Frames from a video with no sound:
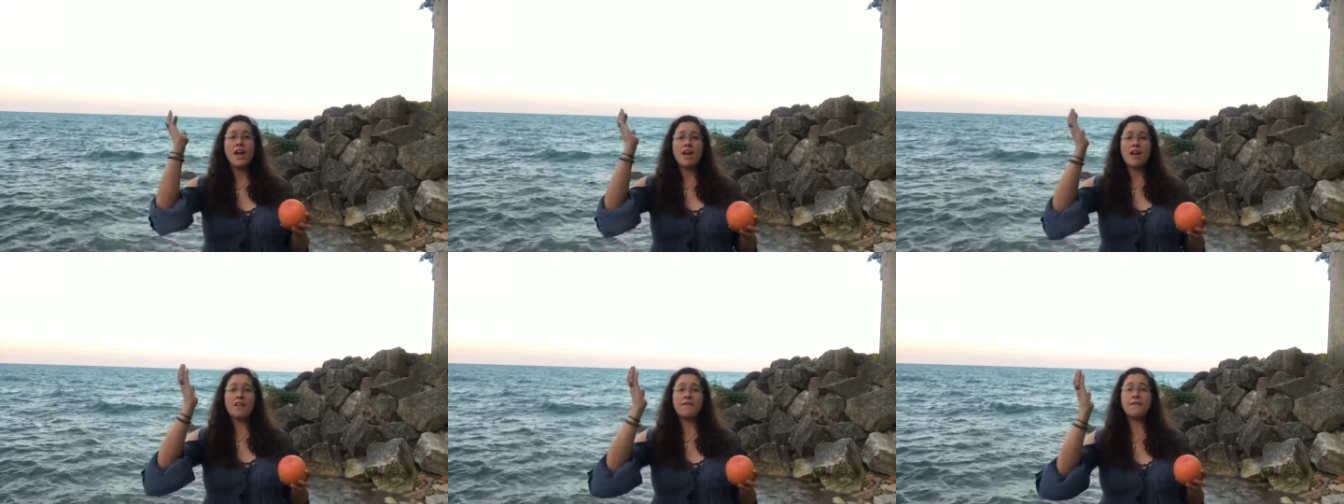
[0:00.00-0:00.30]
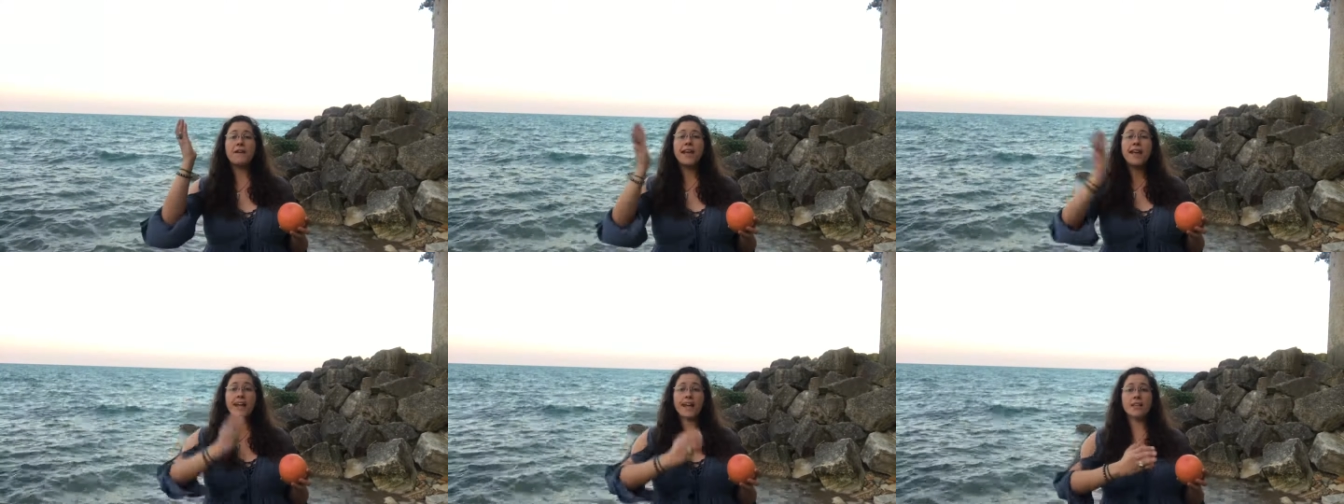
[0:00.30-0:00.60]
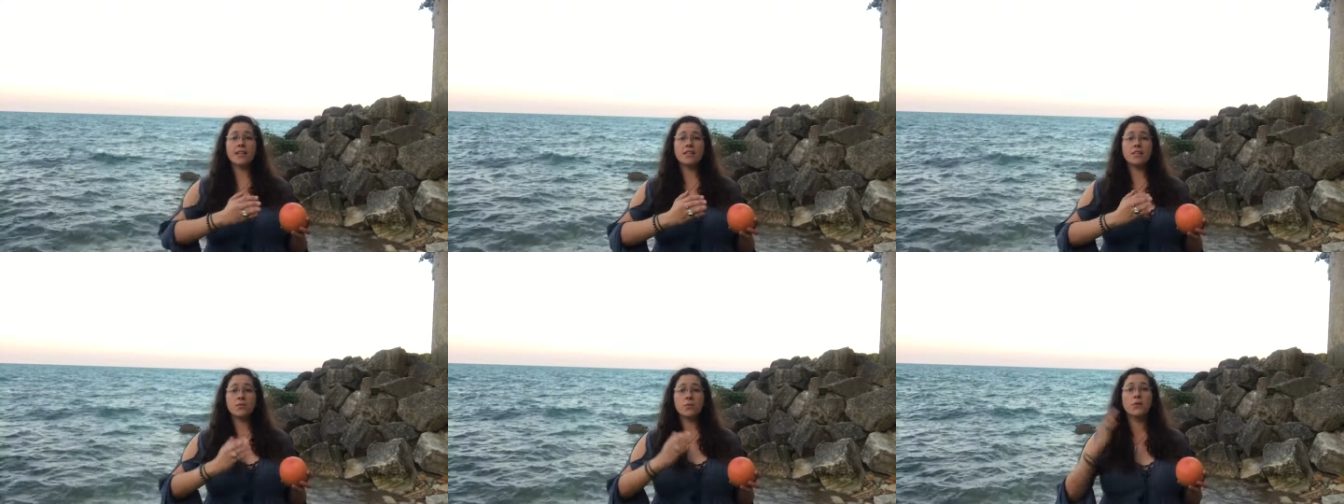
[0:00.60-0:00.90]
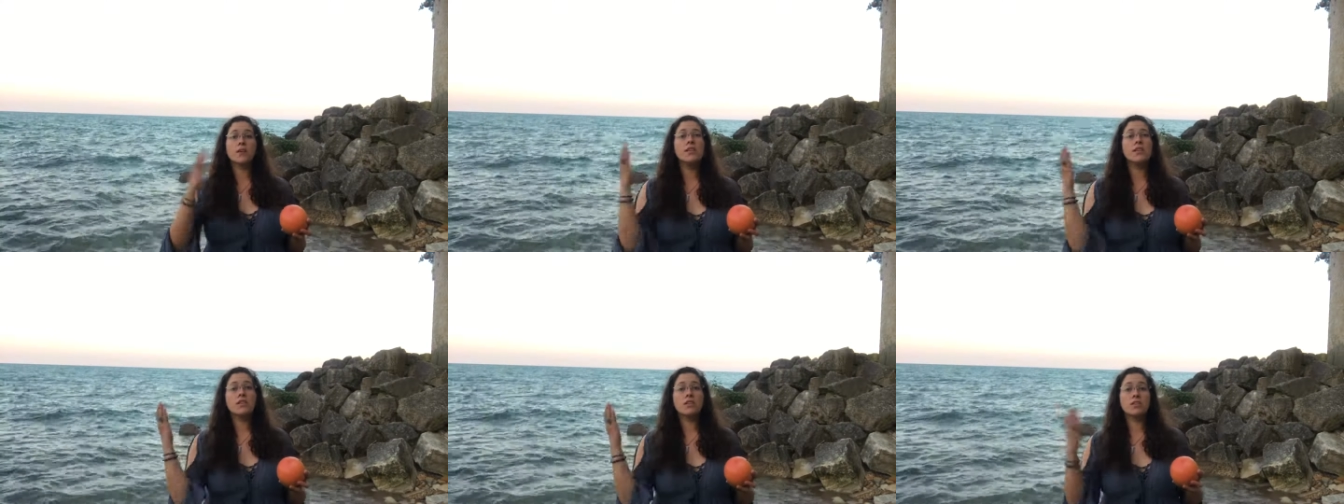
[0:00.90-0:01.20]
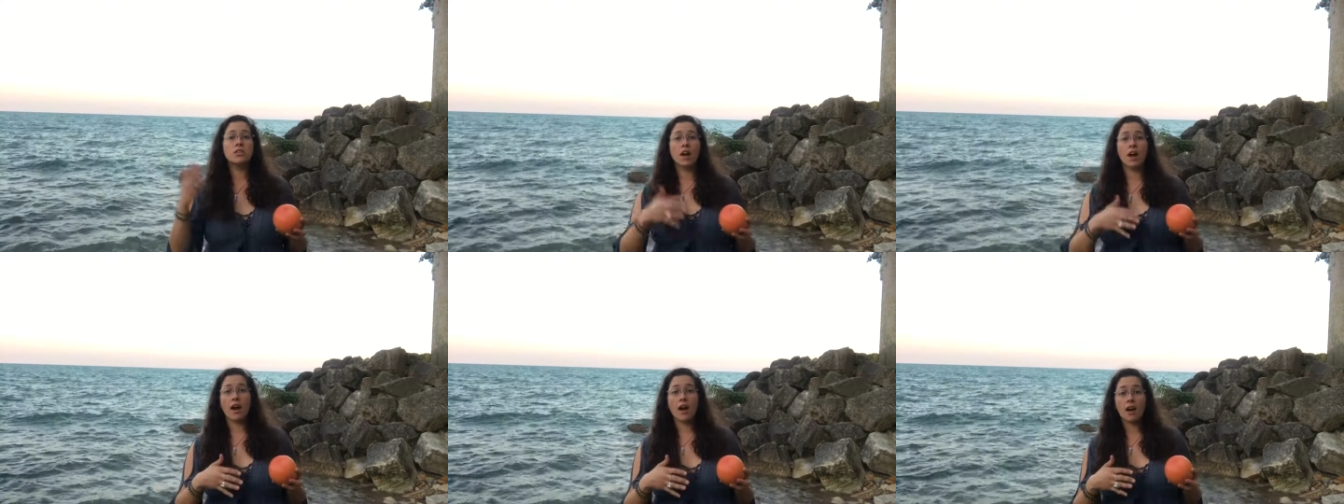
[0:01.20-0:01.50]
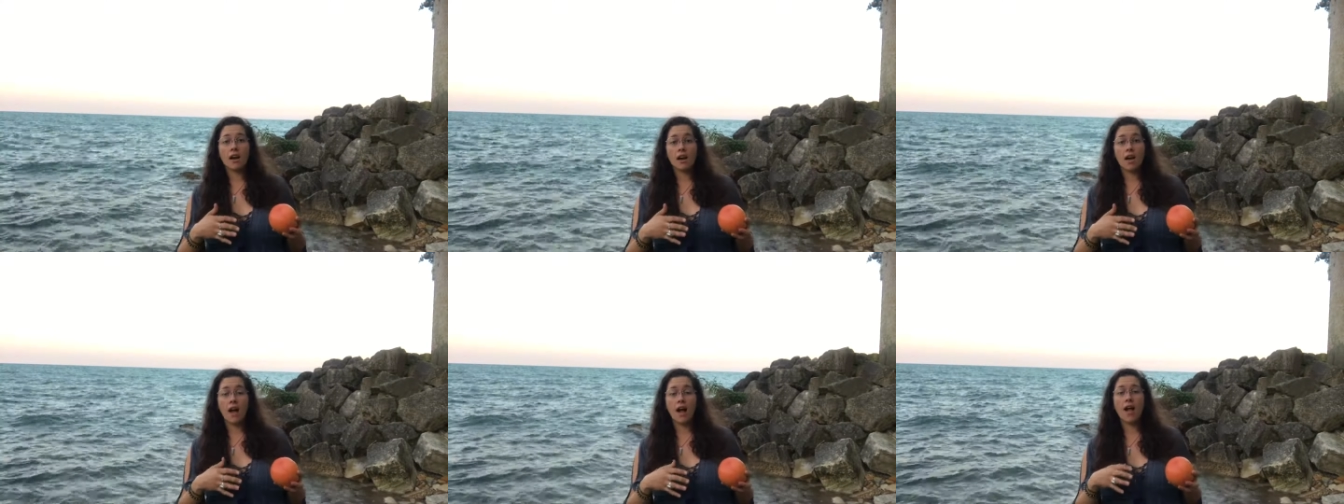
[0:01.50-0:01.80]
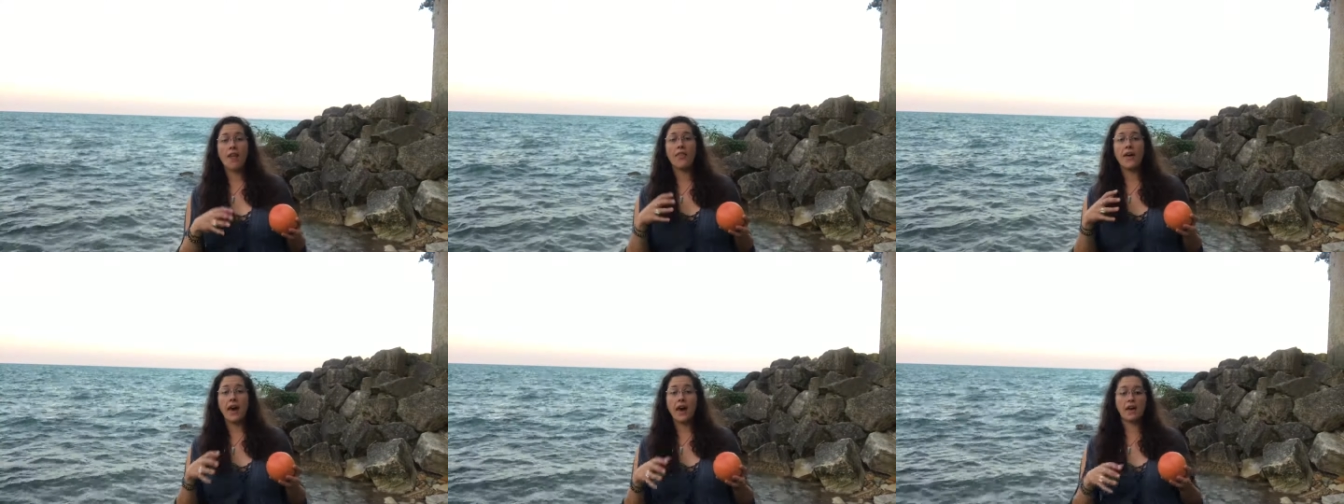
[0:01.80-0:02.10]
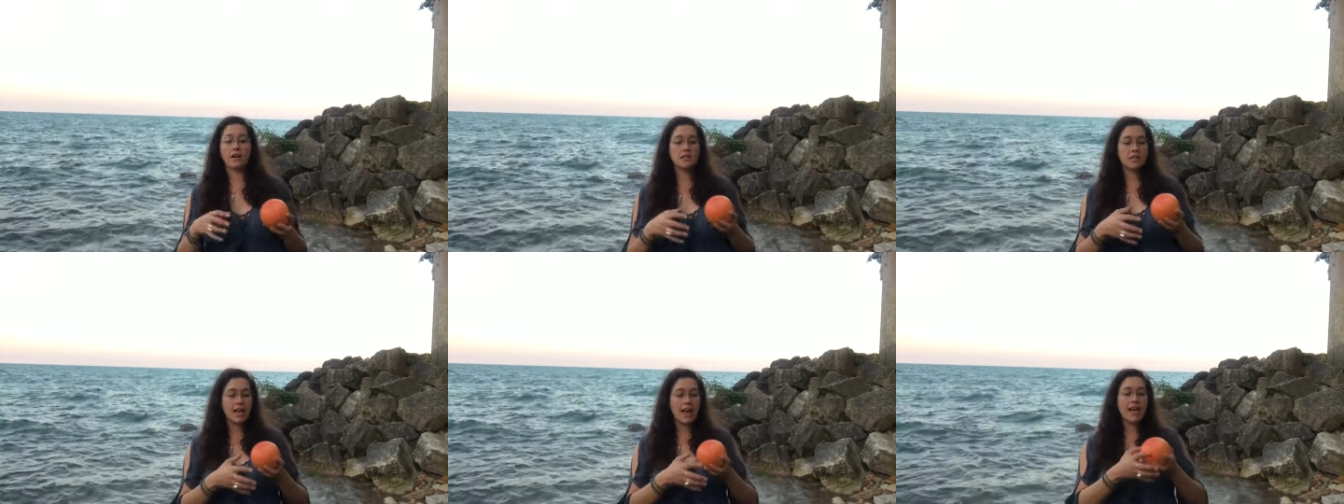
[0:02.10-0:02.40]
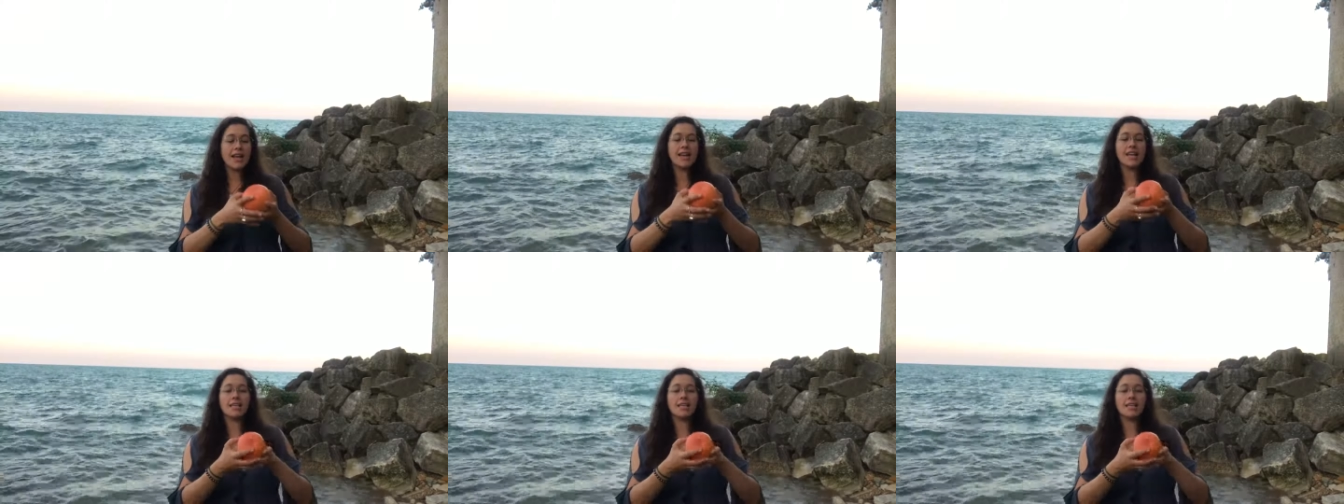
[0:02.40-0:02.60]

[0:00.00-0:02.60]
if it is really dark on the outside,